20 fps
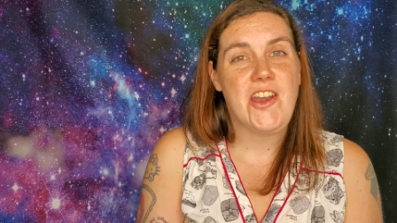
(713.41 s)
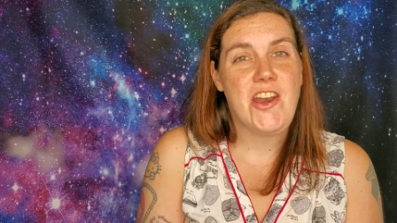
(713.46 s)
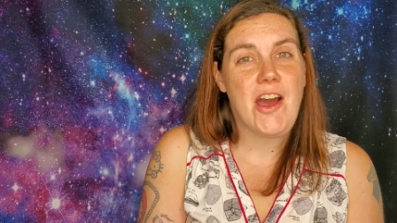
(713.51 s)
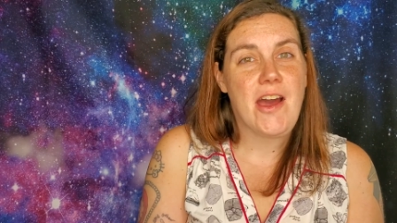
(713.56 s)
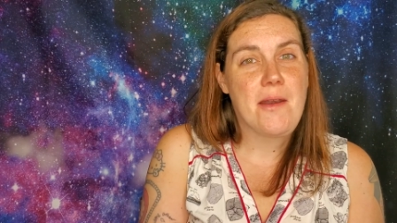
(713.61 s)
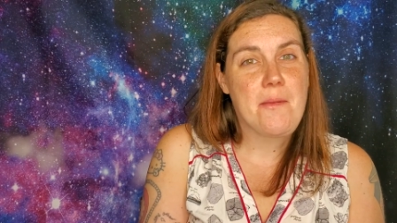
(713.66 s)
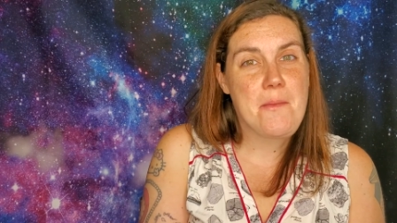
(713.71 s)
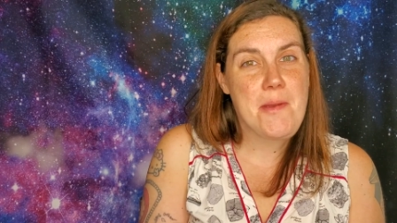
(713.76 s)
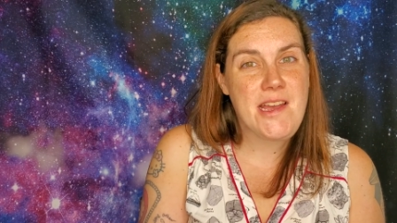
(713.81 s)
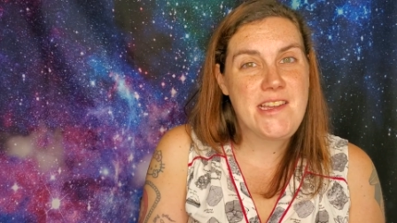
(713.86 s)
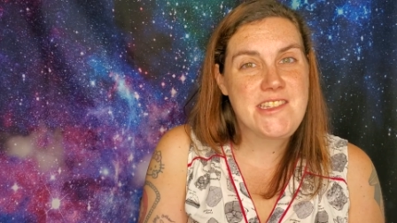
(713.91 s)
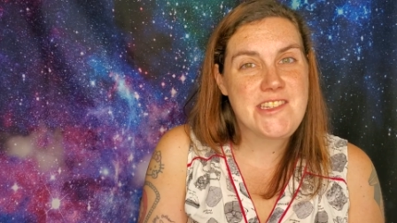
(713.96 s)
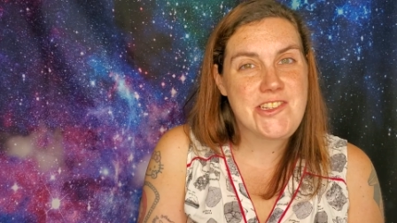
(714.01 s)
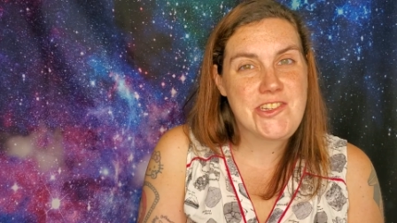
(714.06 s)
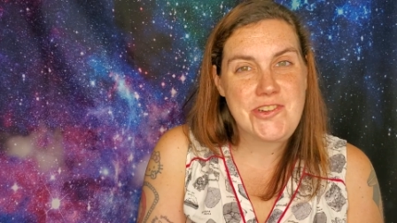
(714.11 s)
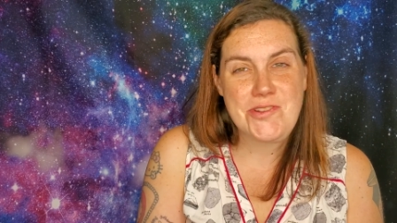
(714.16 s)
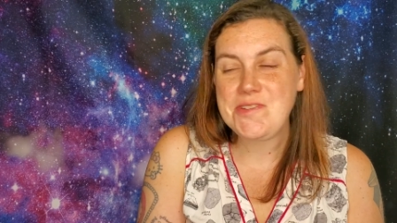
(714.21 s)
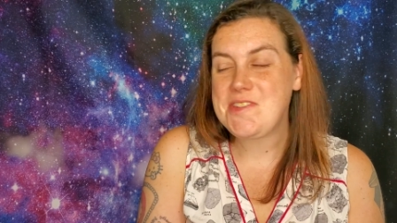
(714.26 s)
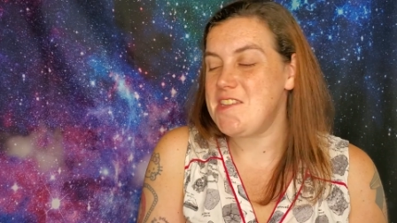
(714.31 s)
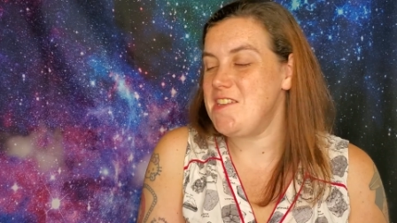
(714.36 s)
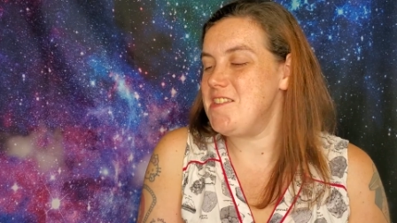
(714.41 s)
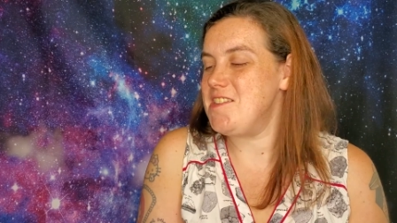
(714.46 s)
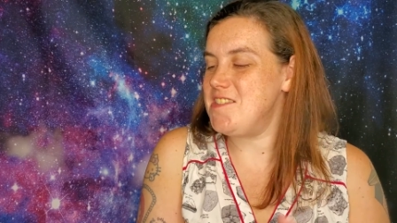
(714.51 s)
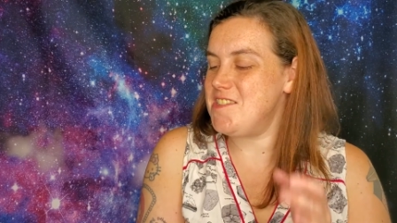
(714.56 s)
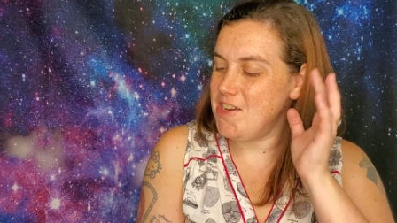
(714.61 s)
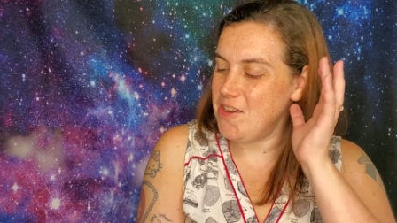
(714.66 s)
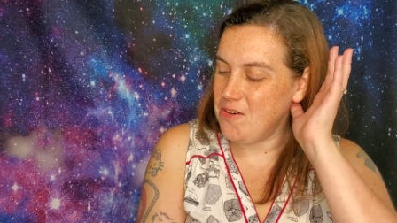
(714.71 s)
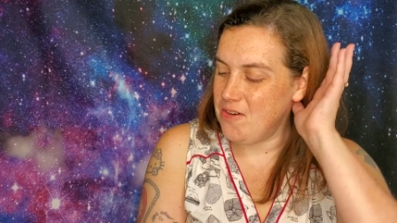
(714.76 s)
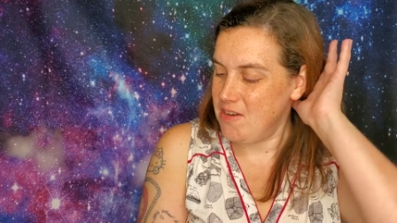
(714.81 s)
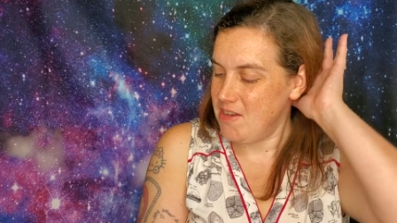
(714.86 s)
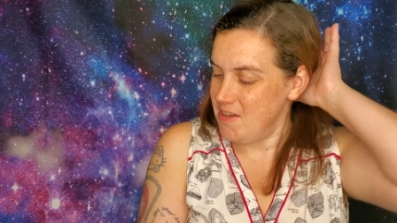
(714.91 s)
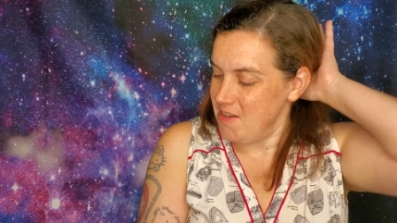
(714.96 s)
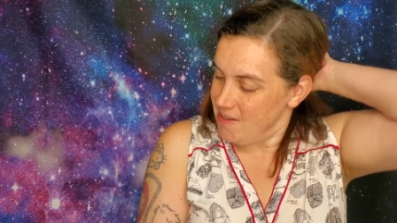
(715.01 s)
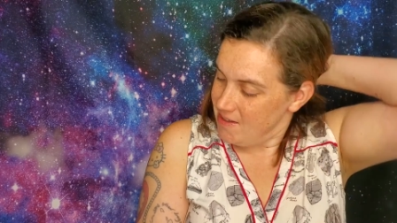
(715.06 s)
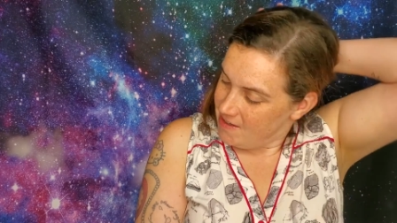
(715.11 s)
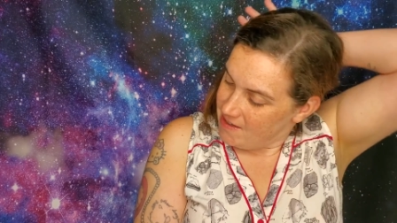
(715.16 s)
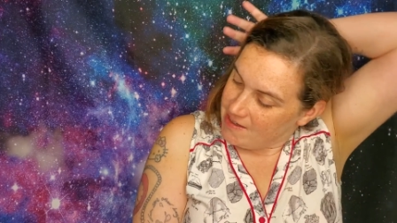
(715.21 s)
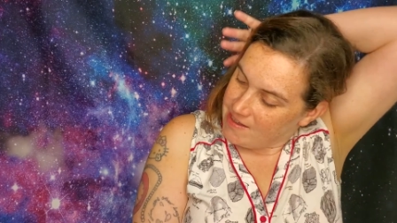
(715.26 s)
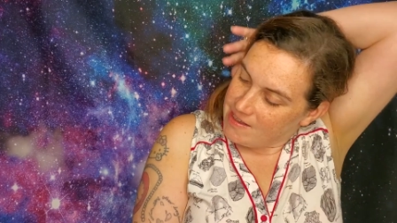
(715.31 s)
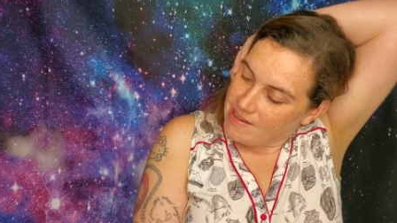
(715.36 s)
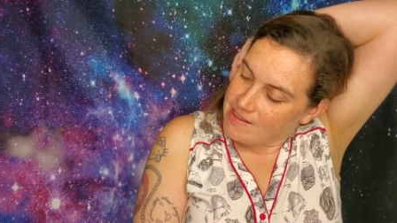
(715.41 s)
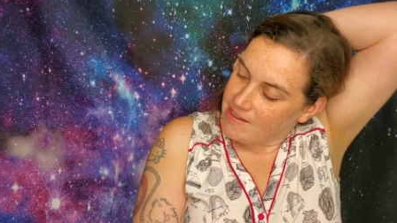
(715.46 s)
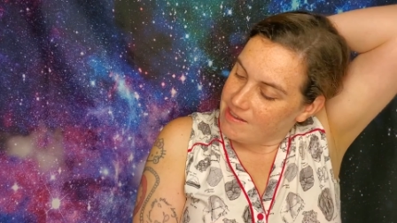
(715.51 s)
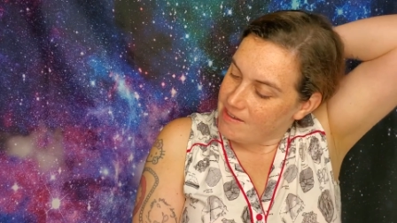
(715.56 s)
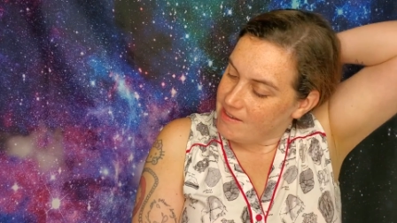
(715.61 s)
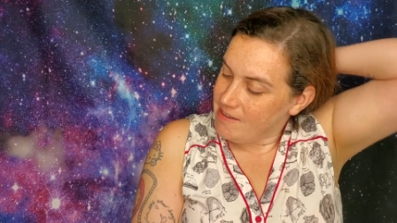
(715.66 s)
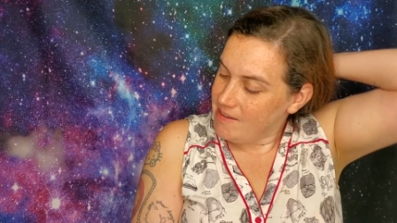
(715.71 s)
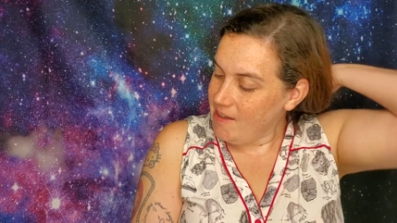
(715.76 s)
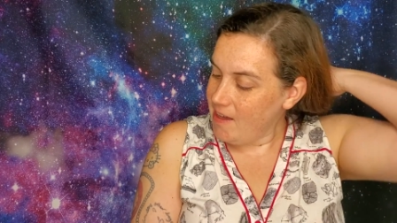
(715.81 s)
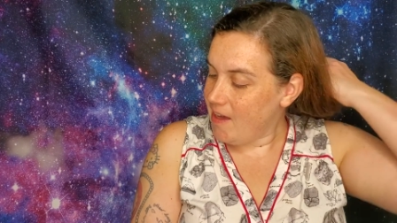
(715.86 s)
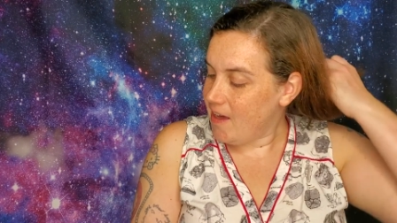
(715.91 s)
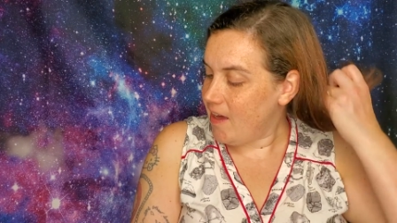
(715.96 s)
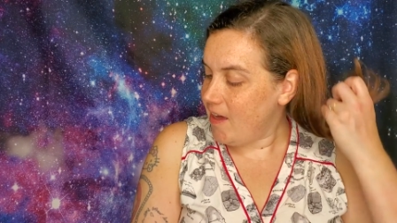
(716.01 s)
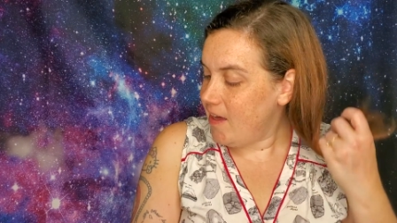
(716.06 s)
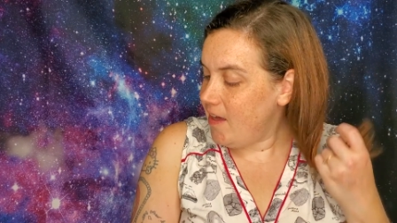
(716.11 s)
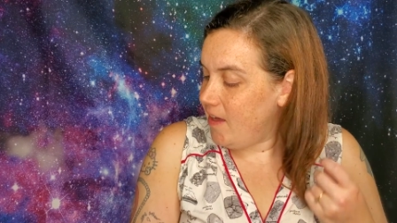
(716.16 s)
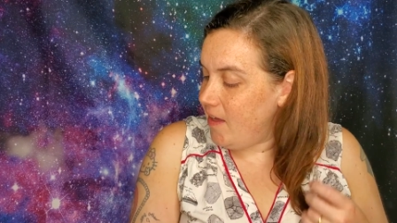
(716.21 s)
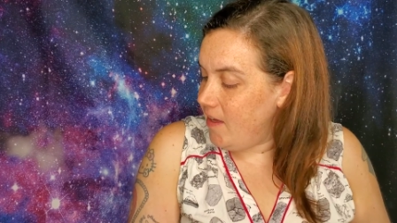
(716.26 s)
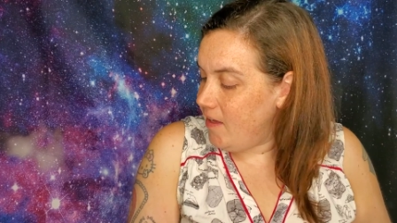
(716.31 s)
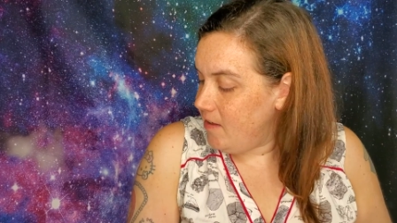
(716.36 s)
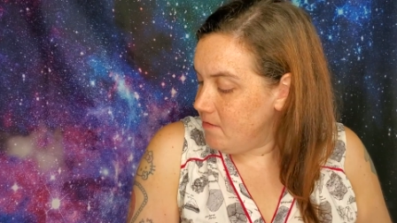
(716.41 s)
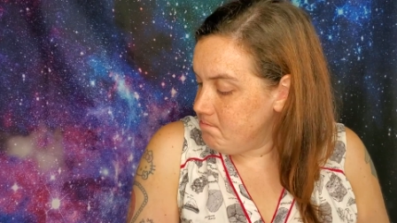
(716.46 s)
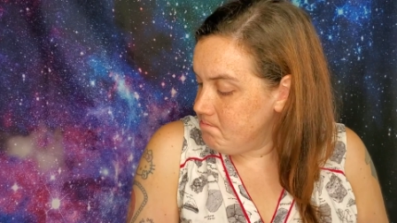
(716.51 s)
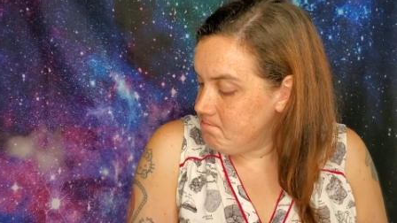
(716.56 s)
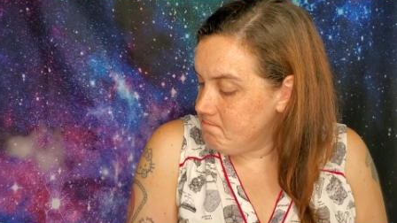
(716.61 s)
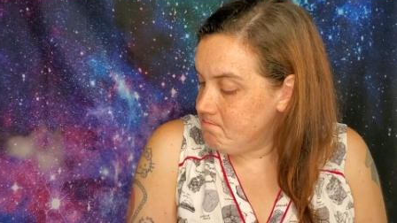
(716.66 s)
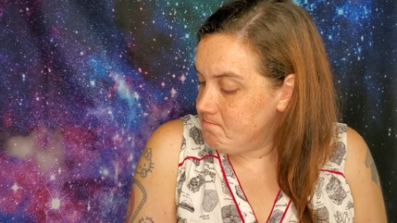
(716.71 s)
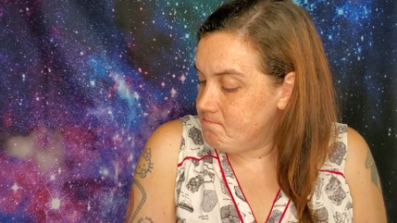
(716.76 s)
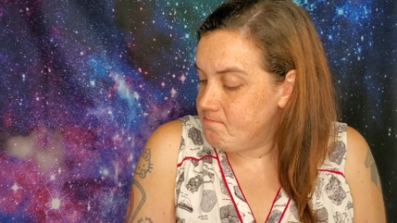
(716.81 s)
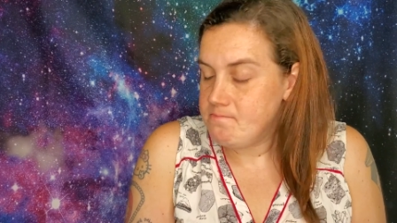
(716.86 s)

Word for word: not Massachusetts. So, yeah, um,